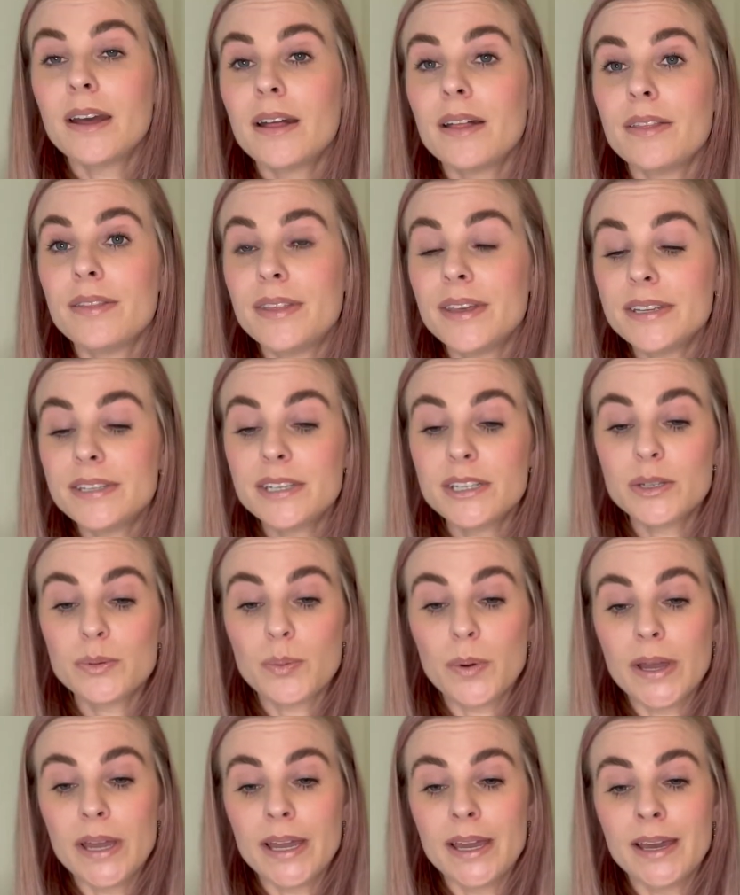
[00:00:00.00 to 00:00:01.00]
This is
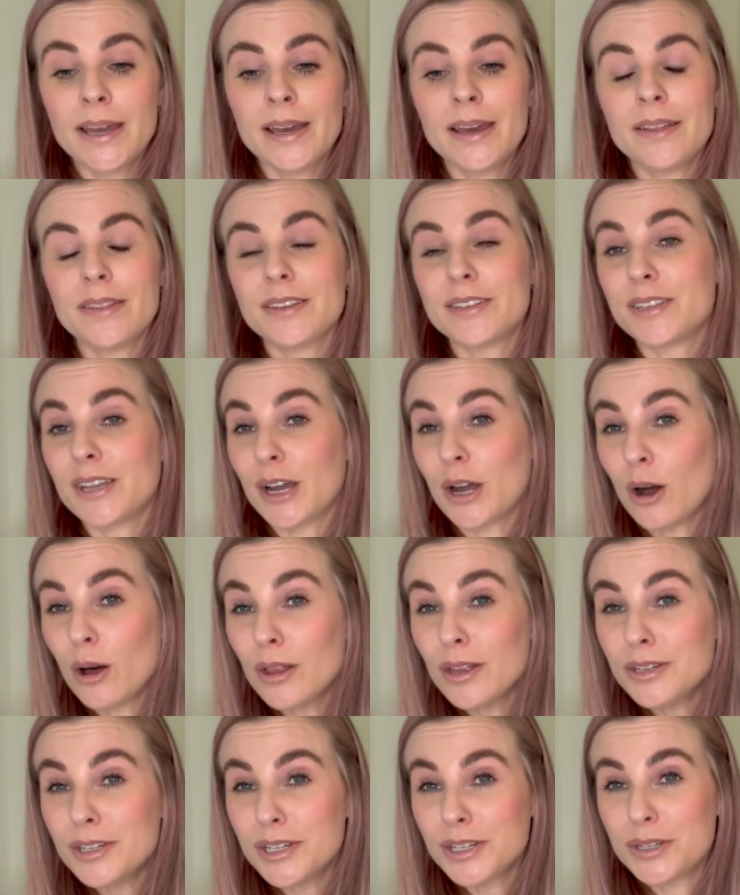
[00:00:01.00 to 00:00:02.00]
where the
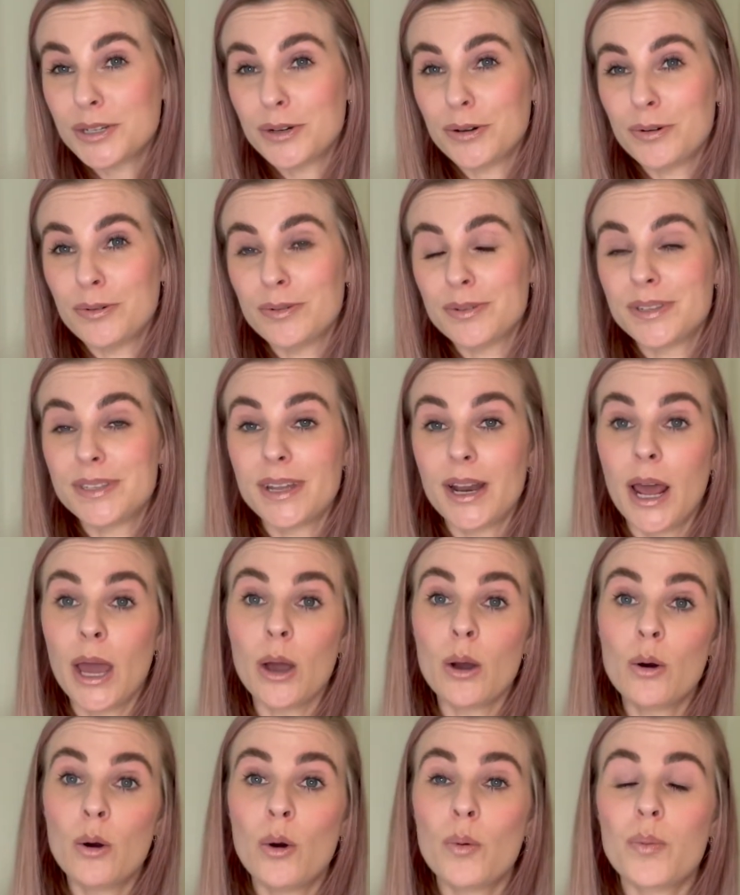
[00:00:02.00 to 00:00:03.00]
psychology tools that I
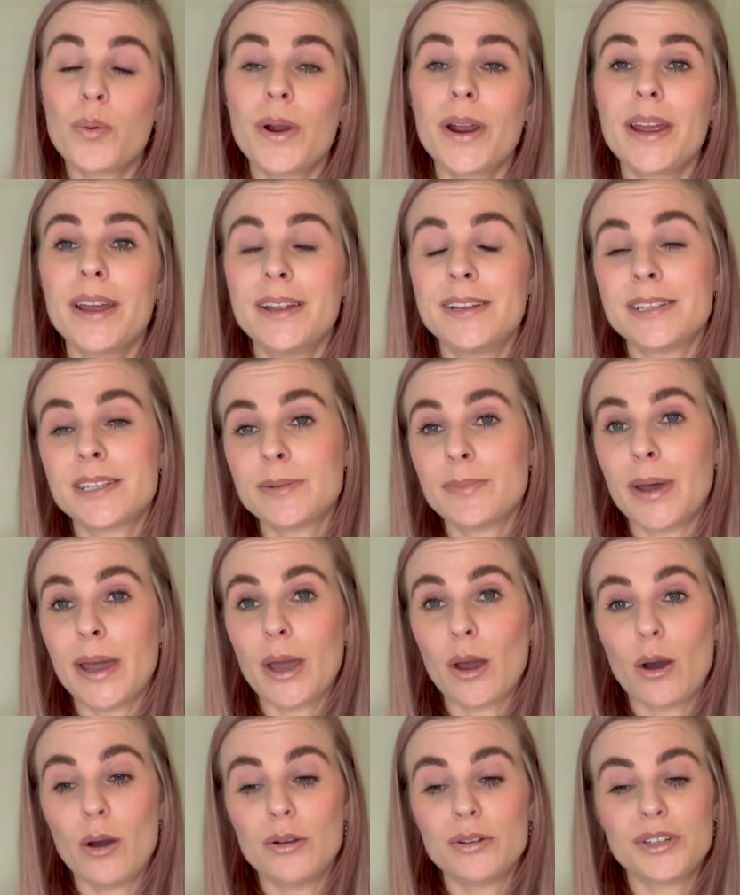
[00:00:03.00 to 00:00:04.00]
incorporate into my
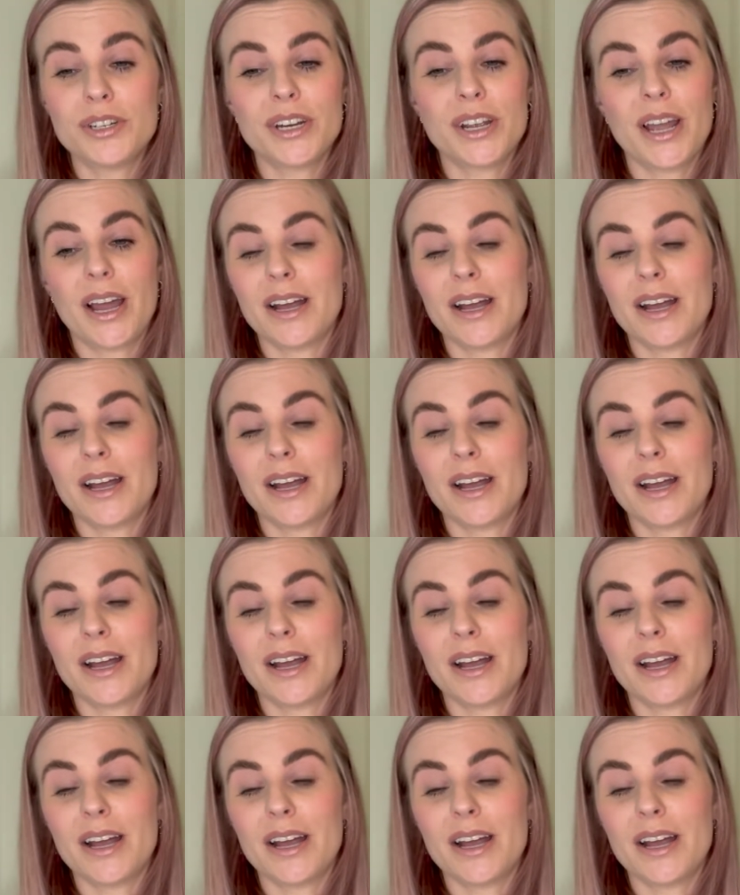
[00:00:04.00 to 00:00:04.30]
coaching